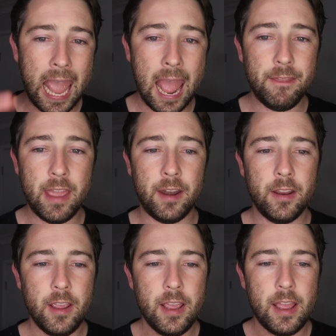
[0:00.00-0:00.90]
And
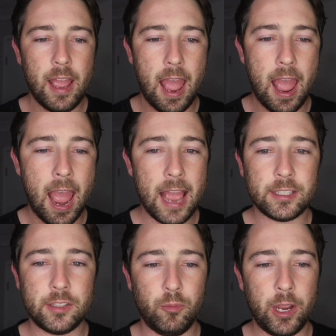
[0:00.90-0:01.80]
then
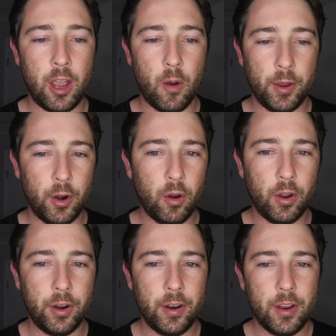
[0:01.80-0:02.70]
as we're going
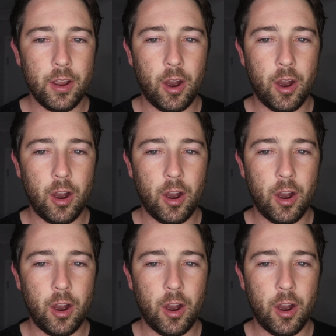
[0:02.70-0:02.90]
on,